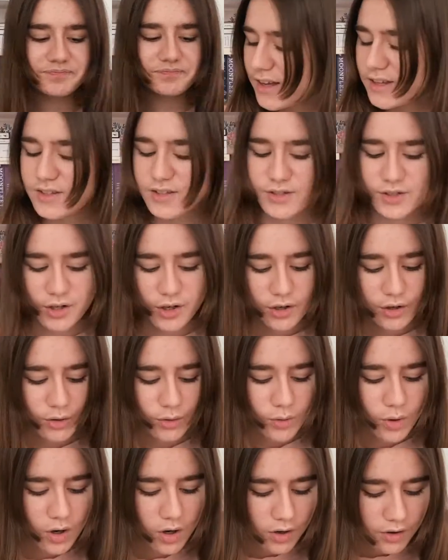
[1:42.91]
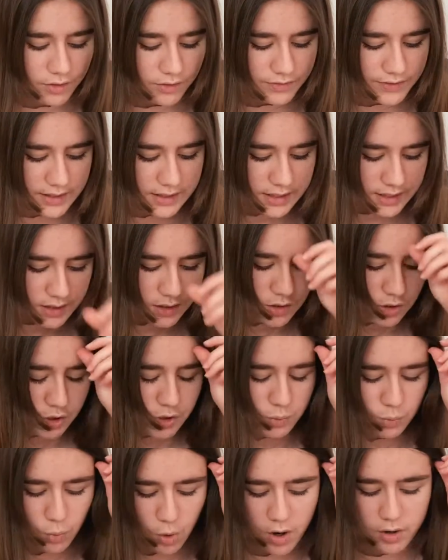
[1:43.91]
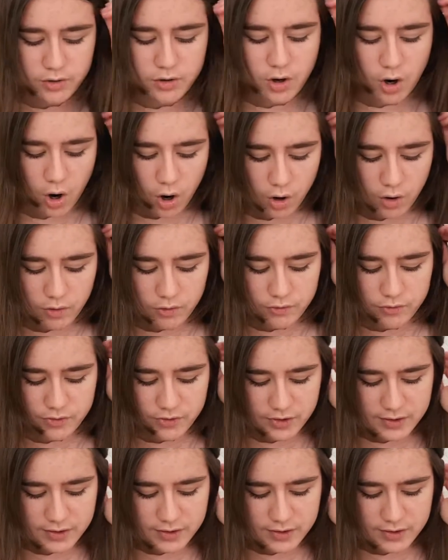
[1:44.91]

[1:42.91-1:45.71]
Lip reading: So this is just one of